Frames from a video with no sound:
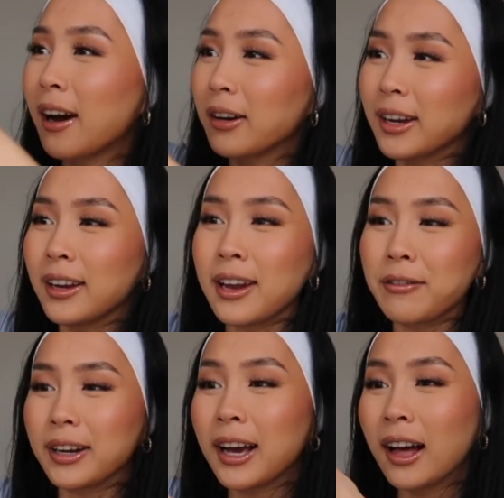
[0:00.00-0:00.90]
I'll get it in
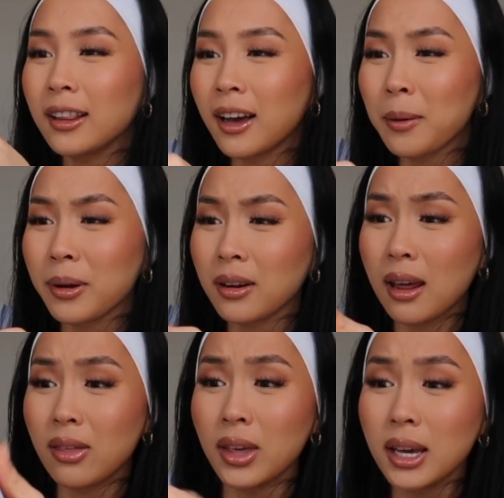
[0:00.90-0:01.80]
every color,
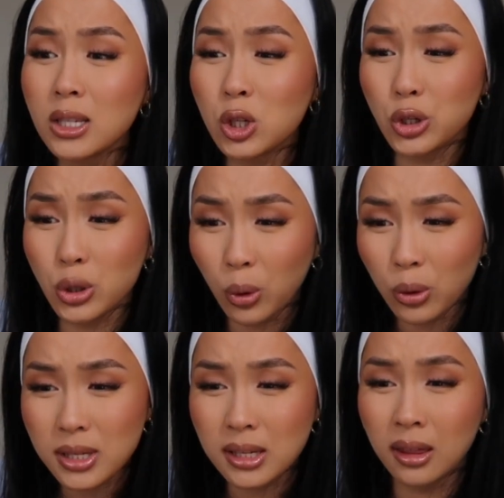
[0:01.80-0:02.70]
but these
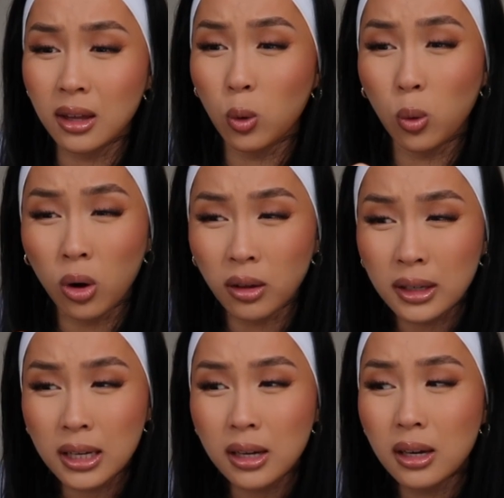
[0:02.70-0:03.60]
shorts, the
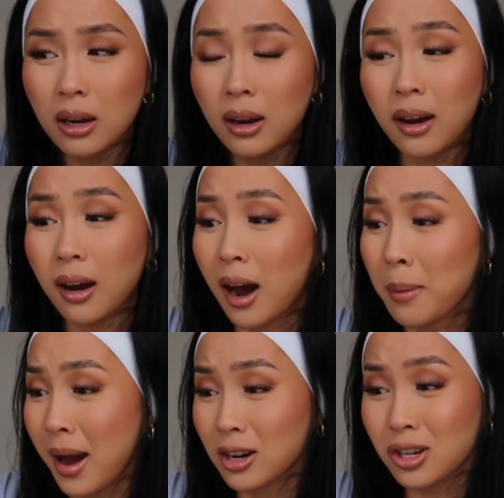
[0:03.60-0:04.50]
quality,
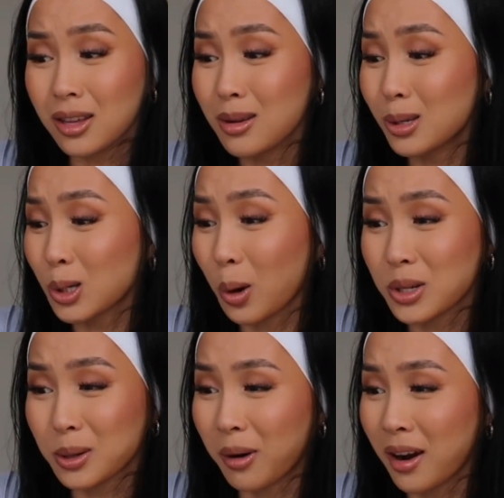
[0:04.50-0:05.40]
I'm actually so
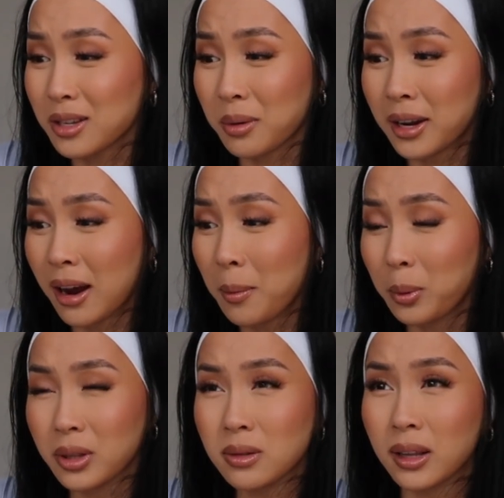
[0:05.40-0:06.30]
surprised right now. I
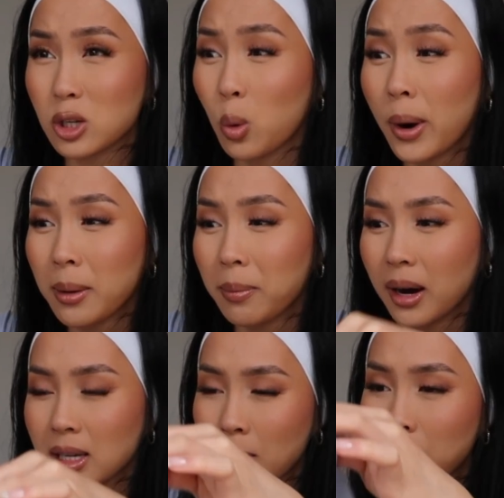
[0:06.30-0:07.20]
bought this for like 20
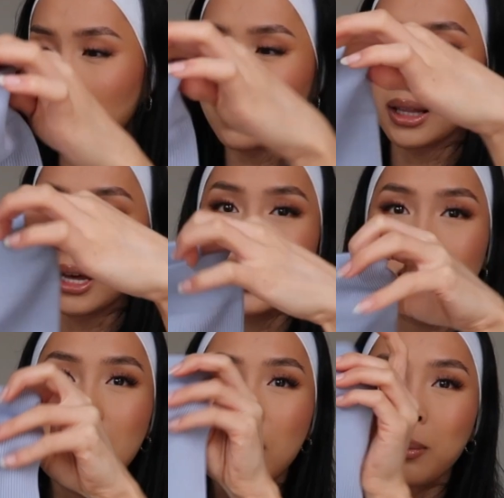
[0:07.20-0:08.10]
bucks, maybe even
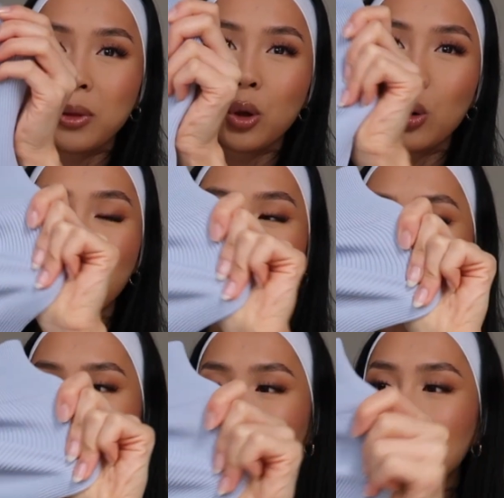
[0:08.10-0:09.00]
less, but the
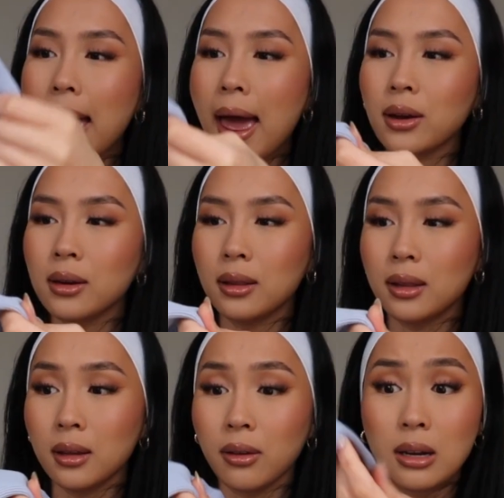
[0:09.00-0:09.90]
quality and
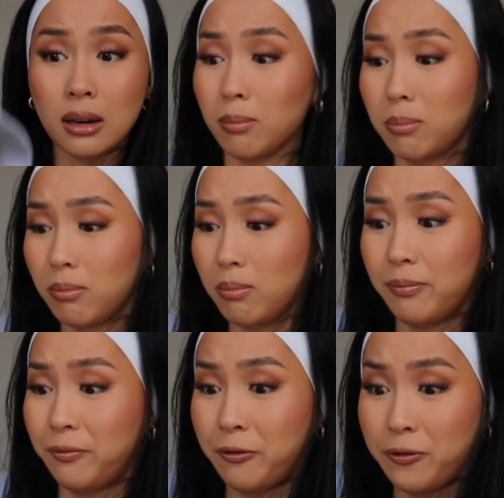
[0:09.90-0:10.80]
the
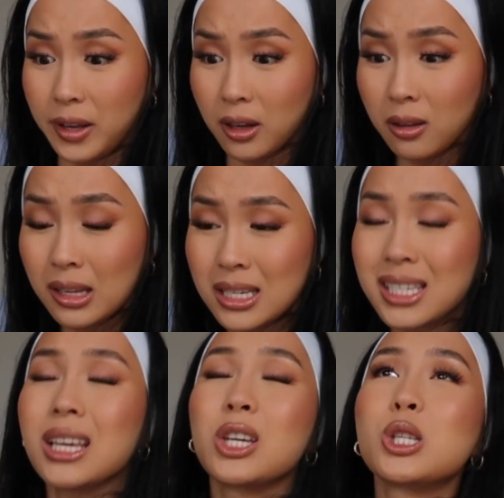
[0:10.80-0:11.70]
feel
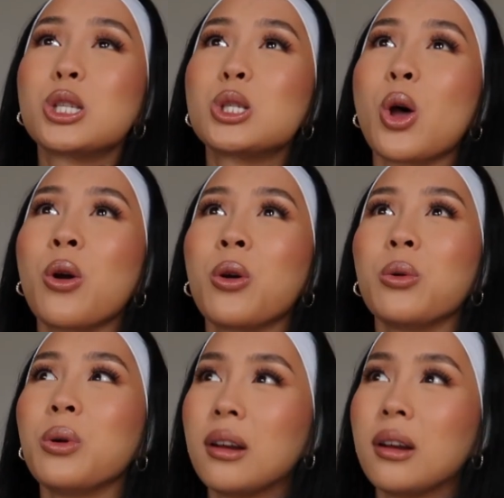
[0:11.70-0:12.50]
is so